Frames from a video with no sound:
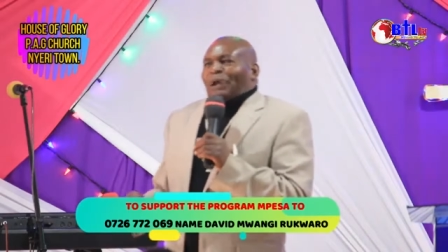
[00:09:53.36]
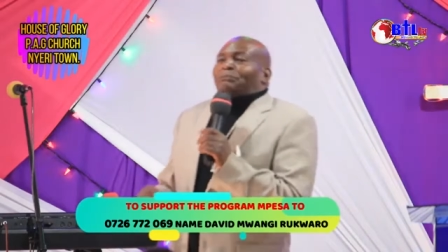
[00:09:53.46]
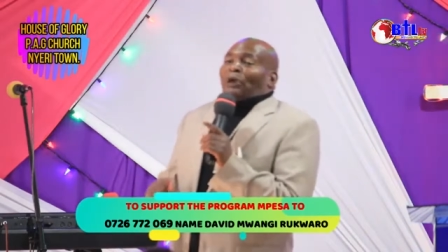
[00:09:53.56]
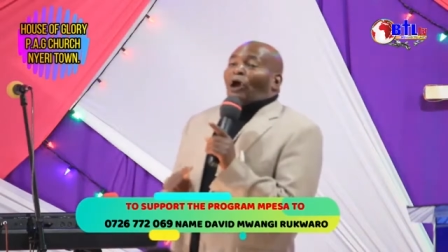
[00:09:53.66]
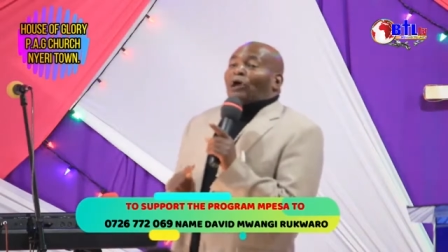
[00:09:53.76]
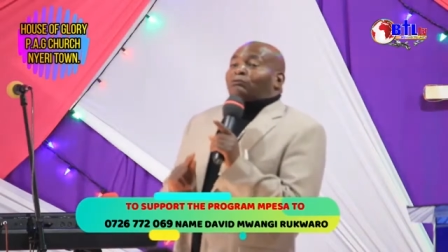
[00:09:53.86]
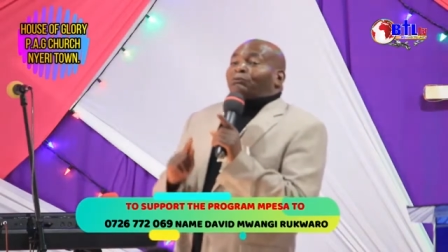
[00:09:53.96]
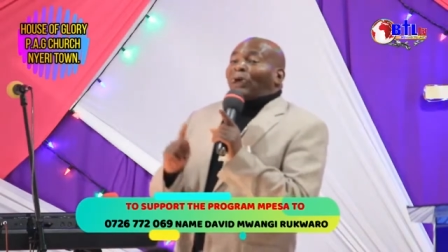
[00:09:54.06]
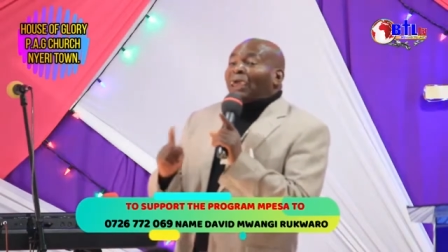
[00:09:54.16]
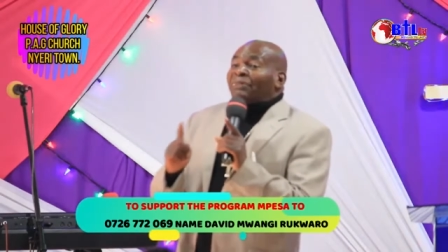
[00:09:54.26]
But
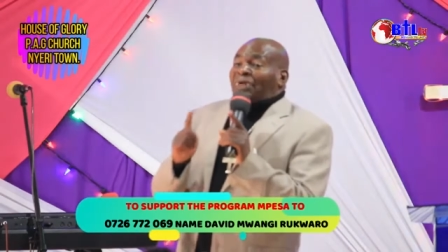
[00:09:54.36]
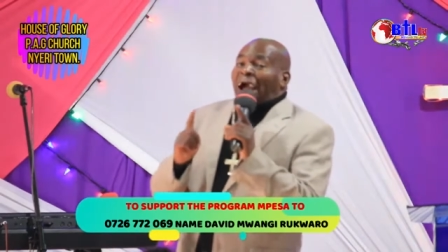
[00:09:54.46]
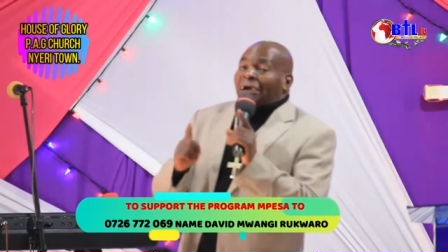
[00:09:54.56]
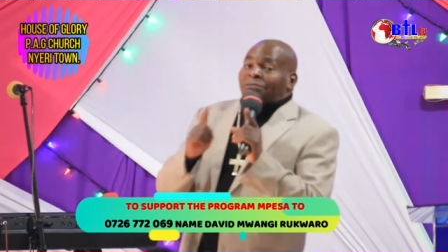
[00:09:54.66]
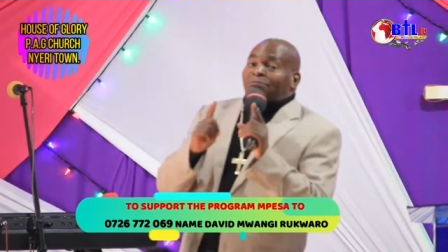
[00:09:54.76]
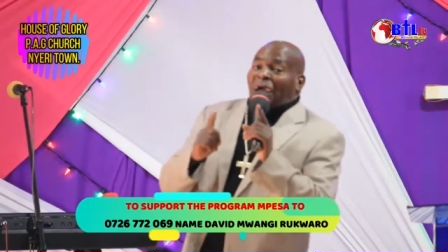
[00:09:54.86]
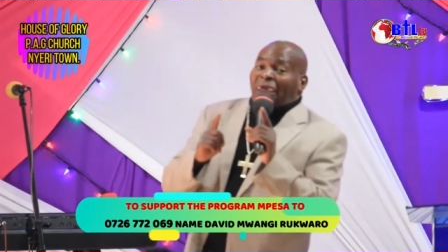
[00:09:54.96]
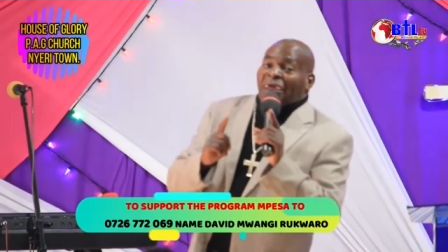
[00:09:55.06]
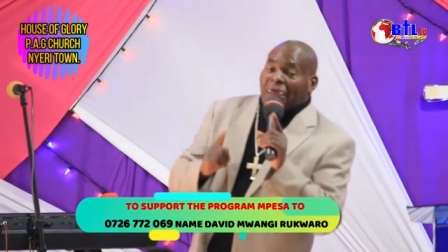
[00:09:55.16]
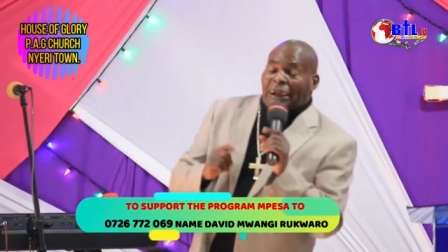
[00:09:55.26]
because faith comes
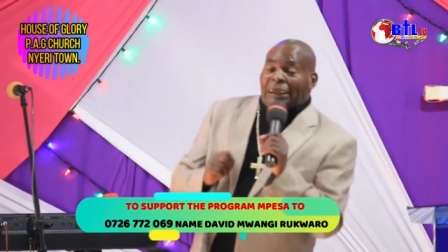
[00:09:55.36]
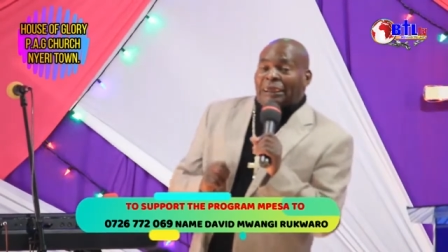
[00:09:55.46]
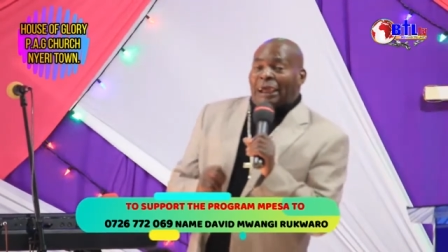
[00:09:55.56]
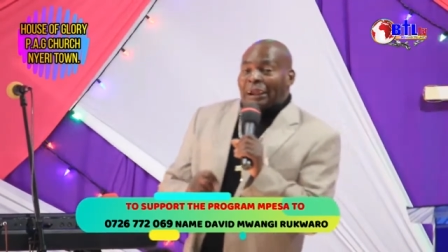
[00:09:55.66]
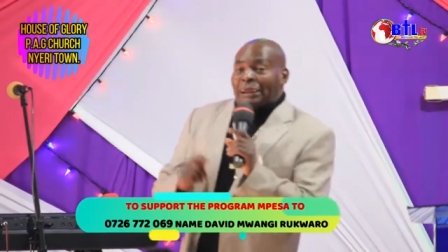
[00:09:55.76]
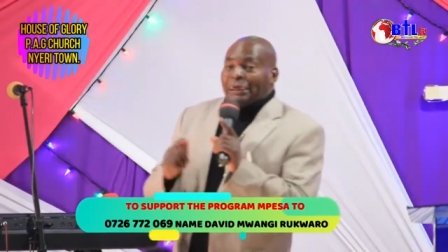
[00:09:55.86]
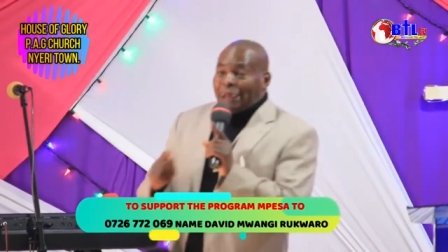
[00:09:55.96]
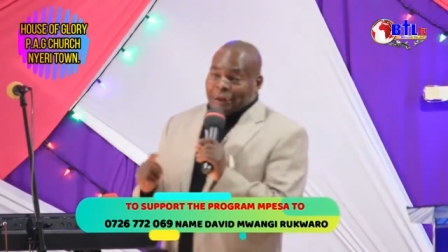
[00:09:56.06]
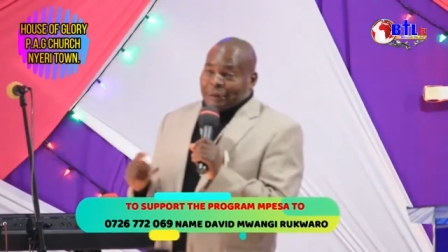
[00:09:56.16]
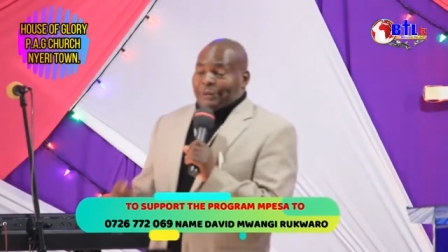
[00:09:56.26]
by hearing and
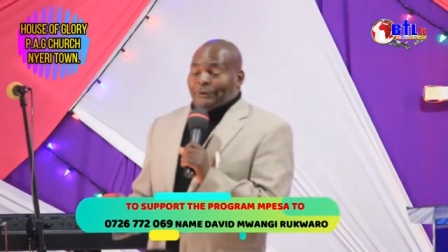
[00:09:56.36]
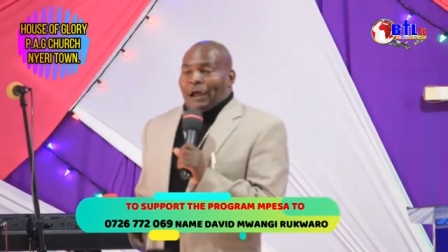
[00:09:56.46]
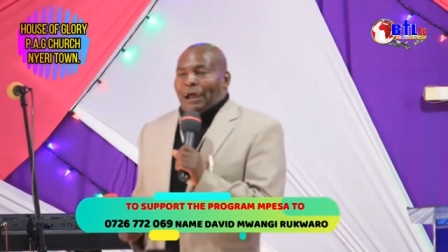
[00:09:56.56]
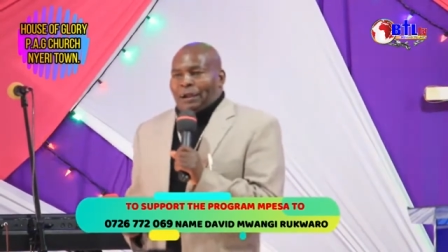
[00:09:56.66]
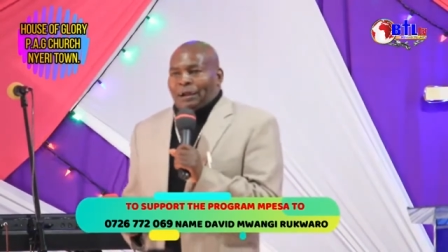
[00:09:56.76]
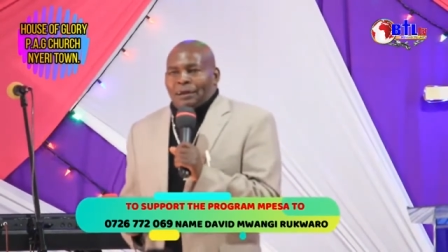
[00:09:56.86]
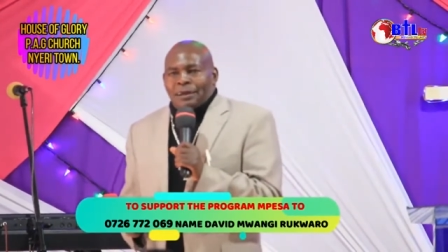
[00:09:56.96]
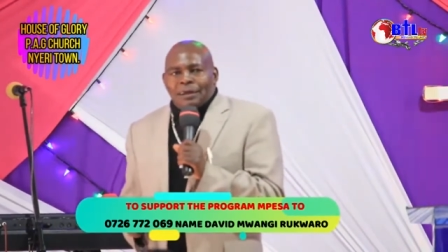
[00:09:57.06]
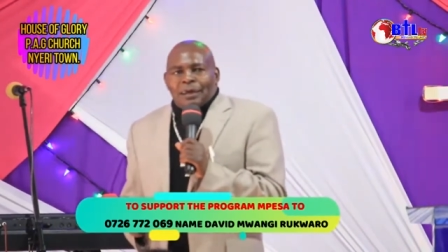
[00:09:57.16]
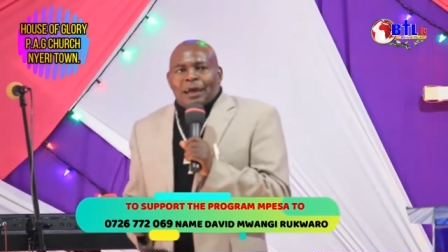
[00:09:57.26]
hearing the word.
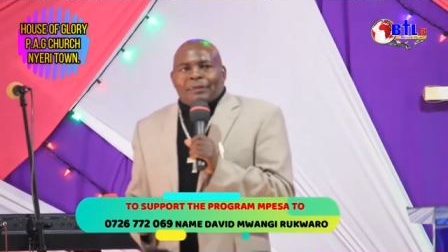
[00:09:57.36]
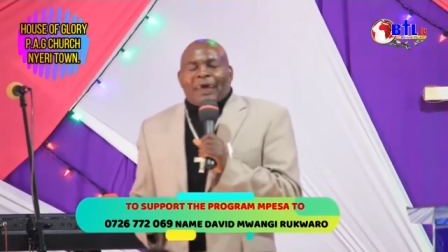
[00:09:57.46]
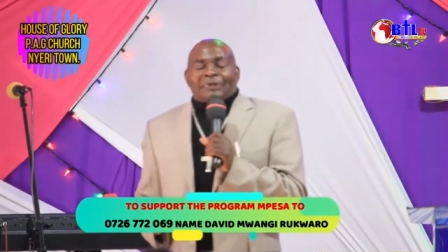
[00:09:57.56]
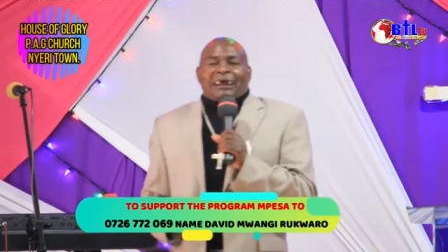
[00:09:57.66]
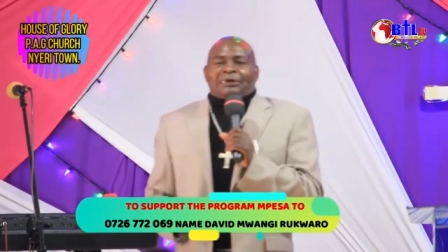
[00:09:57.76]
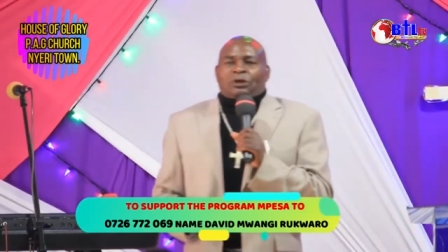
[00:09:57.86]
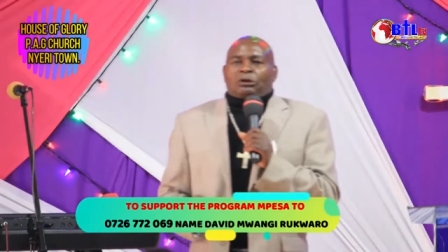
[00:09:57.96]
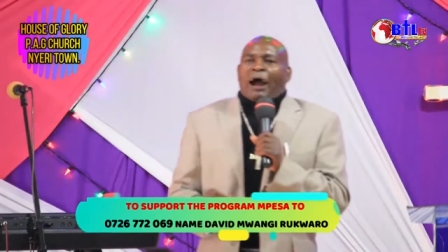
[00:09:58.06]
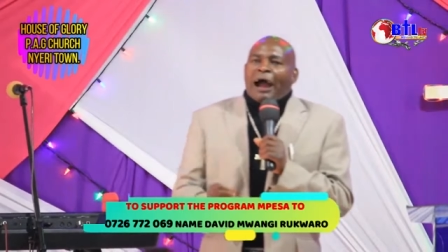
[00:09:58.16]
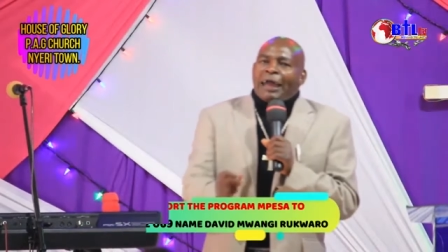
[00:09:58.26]
And that's the
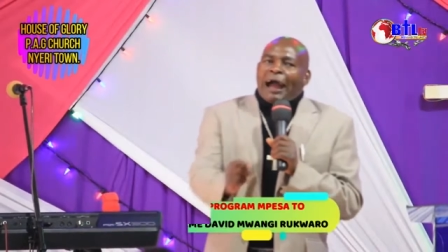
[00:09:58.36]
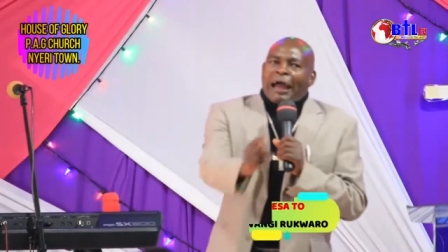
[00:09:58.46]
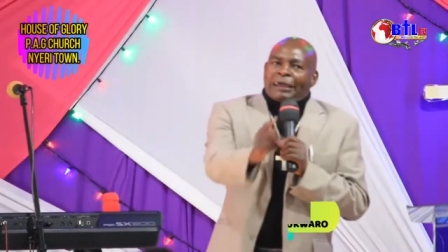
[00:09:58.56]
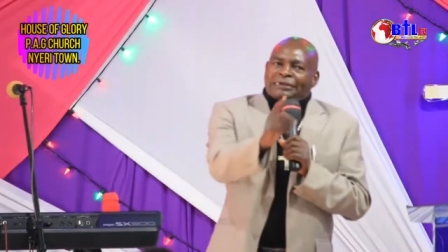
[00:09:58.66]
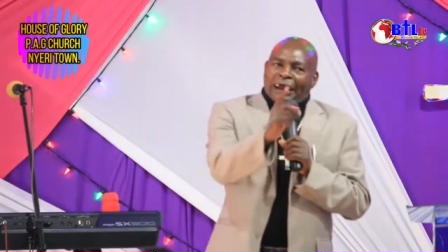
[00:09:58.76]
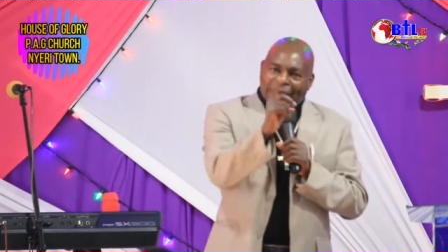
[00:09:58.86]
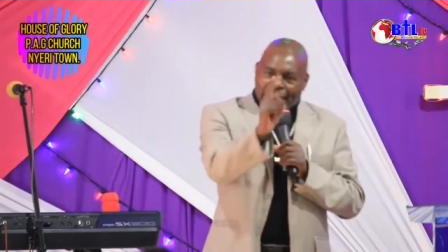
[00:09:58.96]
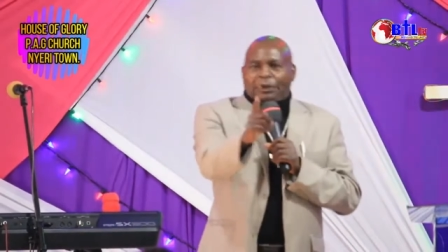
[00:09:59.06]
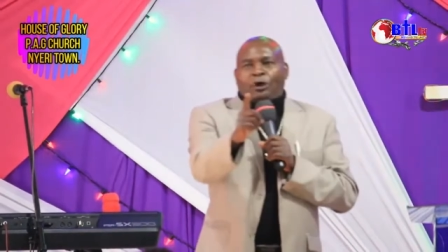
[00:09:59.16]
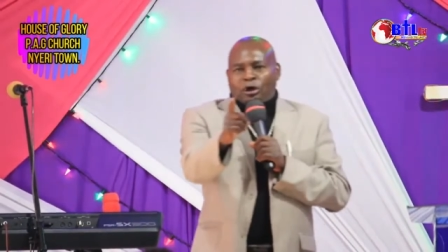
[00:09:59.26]
reason why I
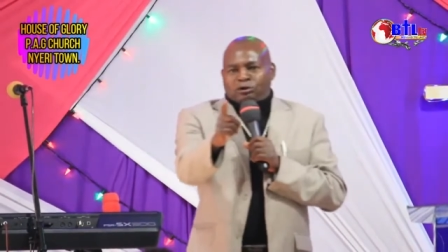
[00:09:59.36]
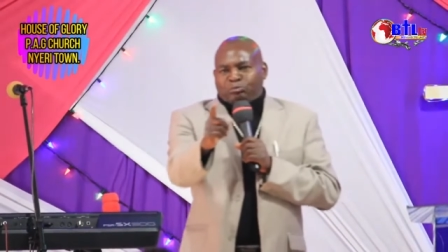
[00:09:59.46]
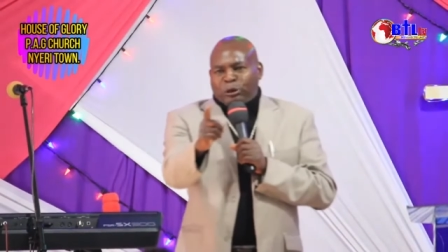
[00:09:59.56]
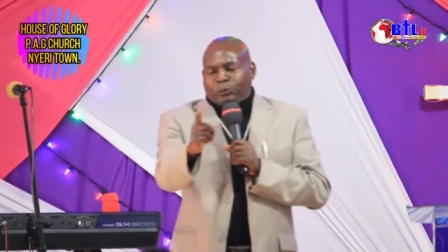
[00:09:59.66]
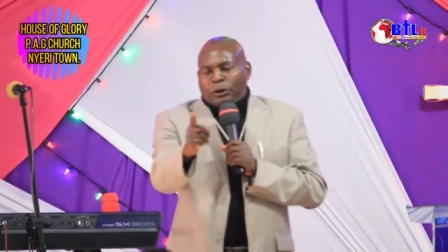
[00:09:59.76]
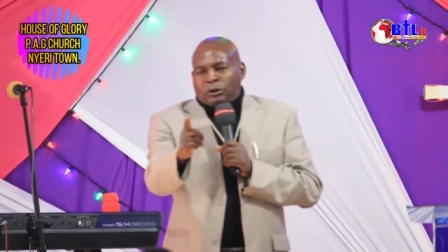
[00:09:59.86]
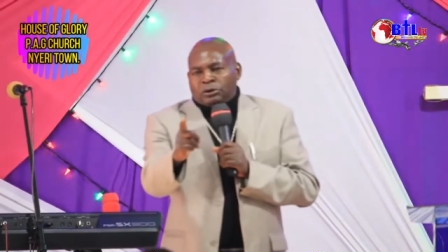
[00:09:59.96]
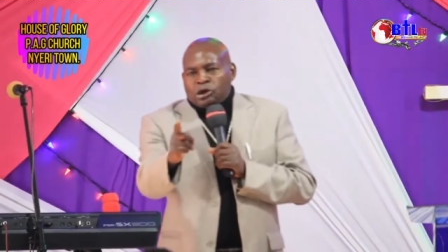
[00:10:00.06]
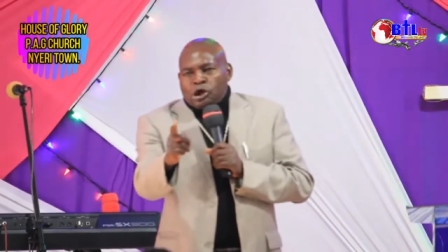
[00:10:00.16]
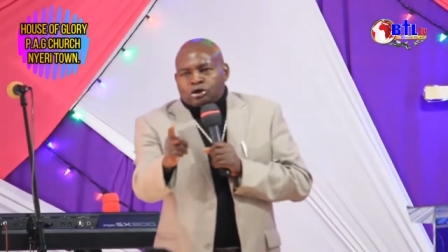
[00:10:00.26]
challenge God's people.